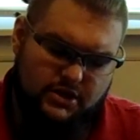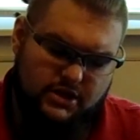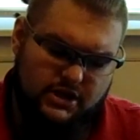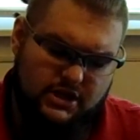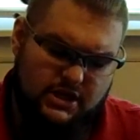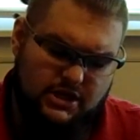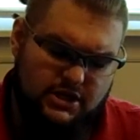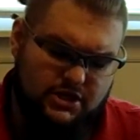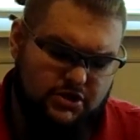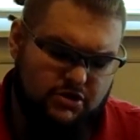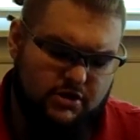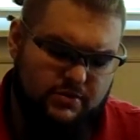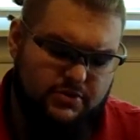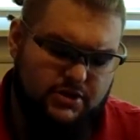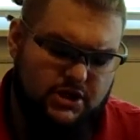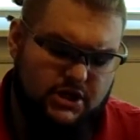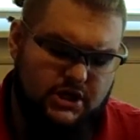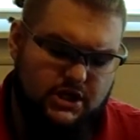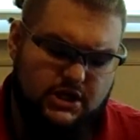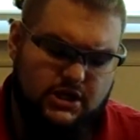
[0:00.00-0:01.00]
the
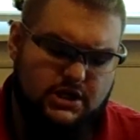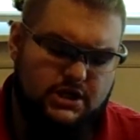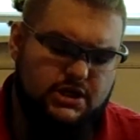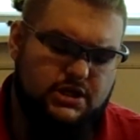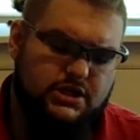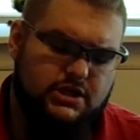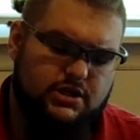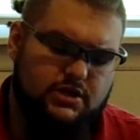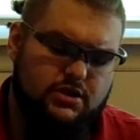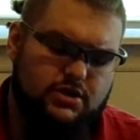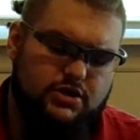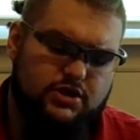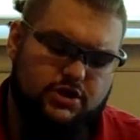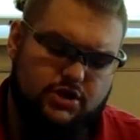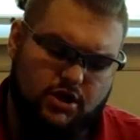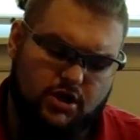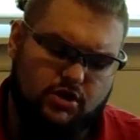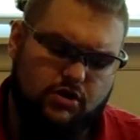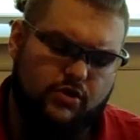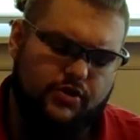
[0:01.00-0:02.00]
description is,
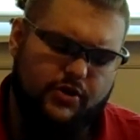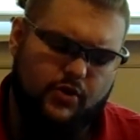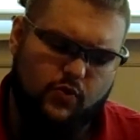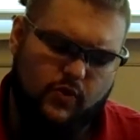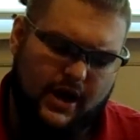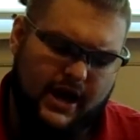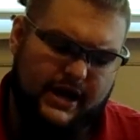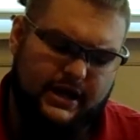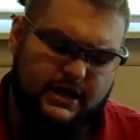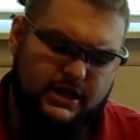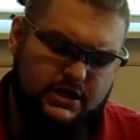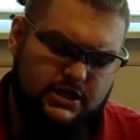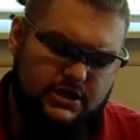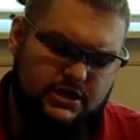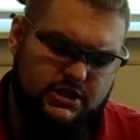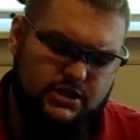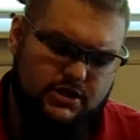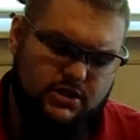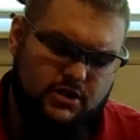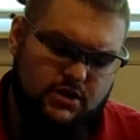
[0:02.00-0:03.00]
circle the
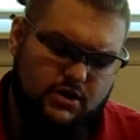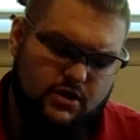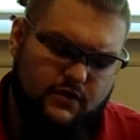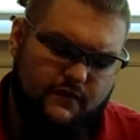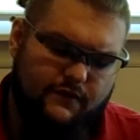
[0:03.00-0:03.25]
wagons